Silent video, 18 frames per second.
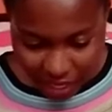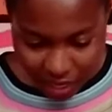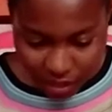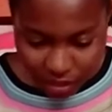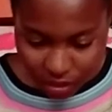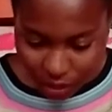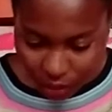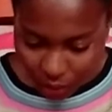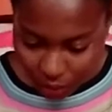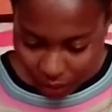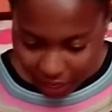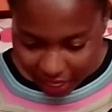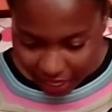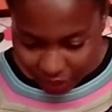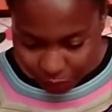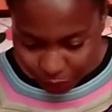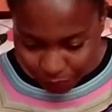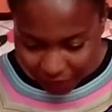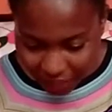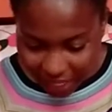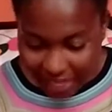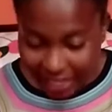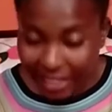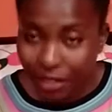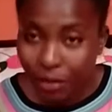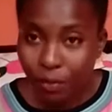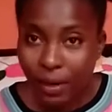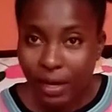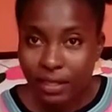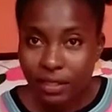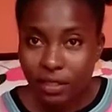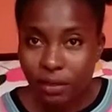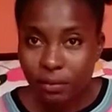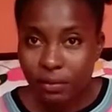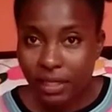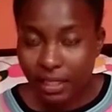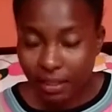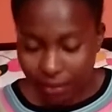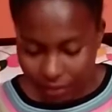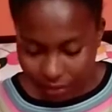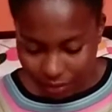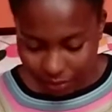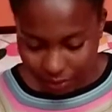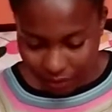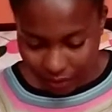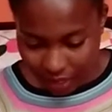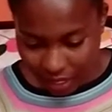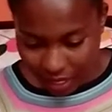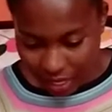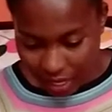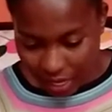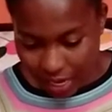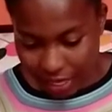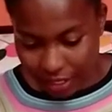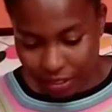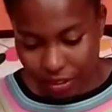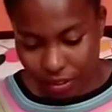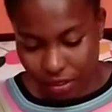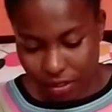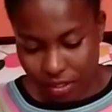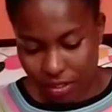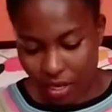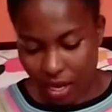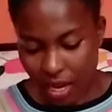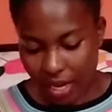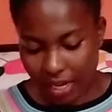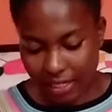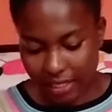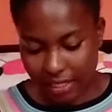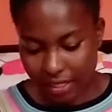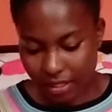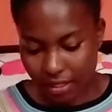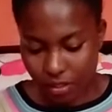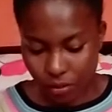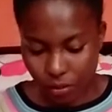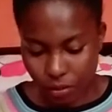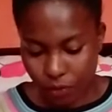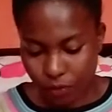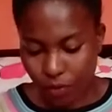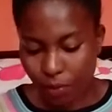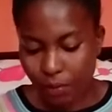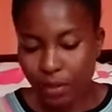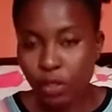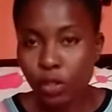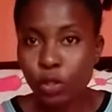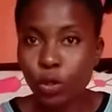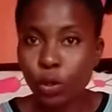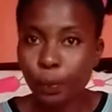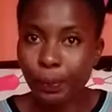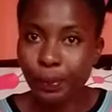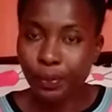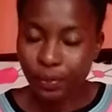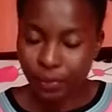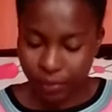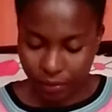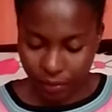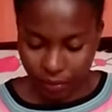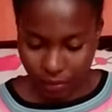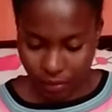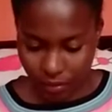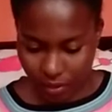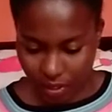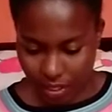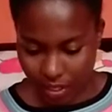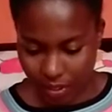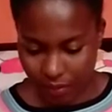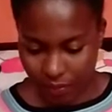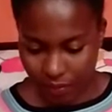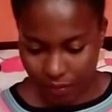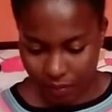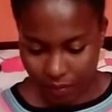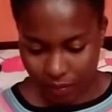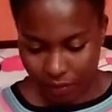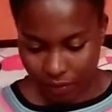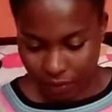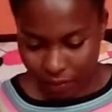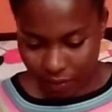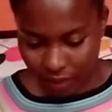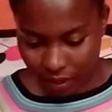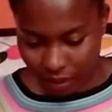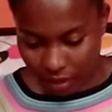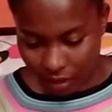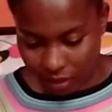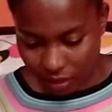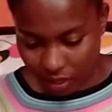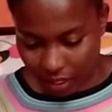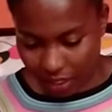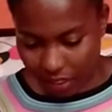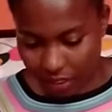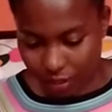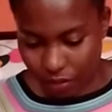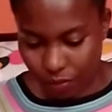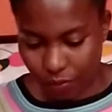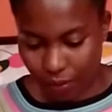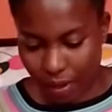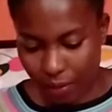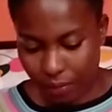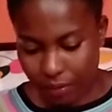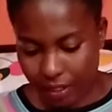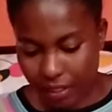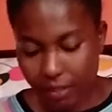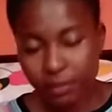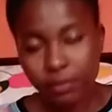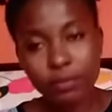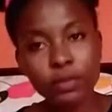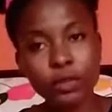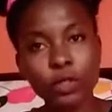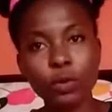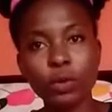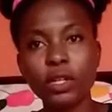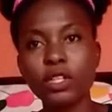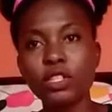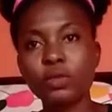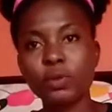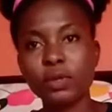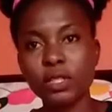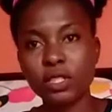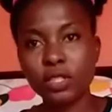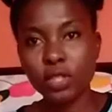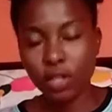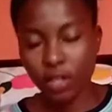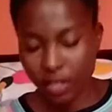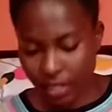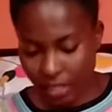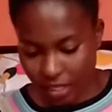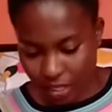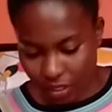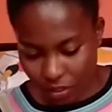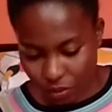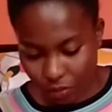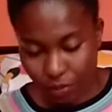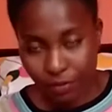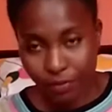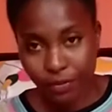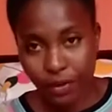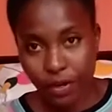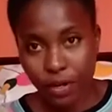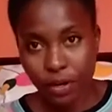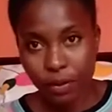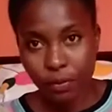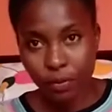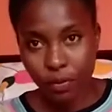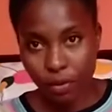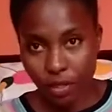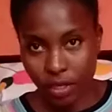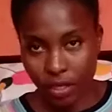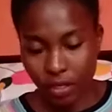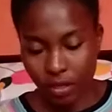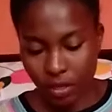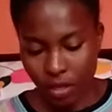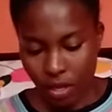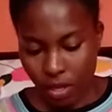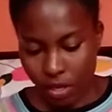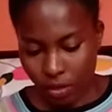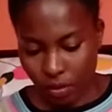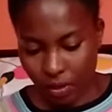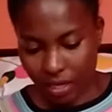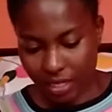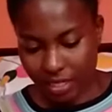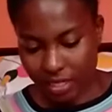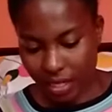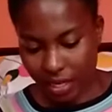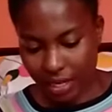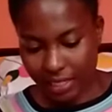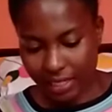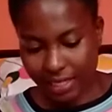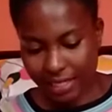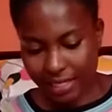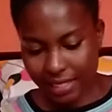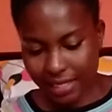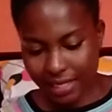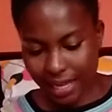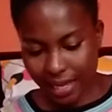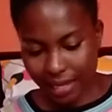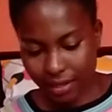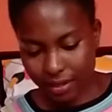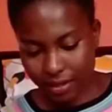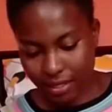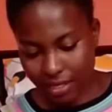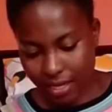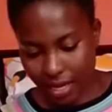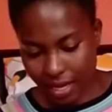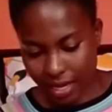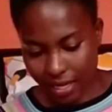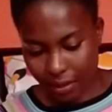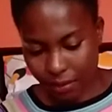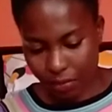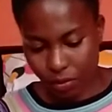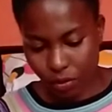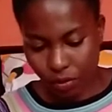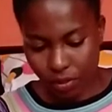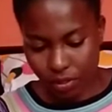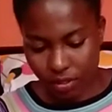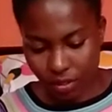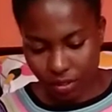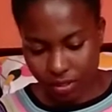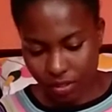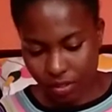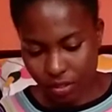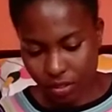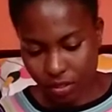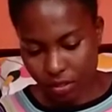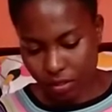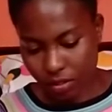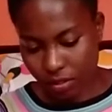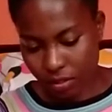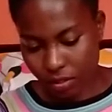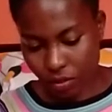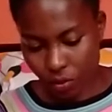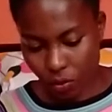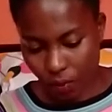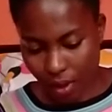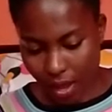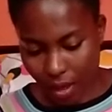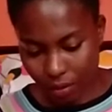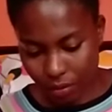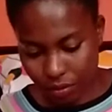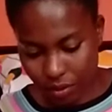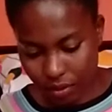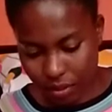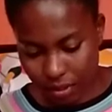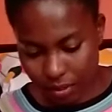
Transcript: So I'll go ahead to pick any random nail and just tie this. You want to form a loop. Okay. Tie this round it. You want it to be sturdy, to be firm, okay? You can tie it a second time so it doesn't just go out.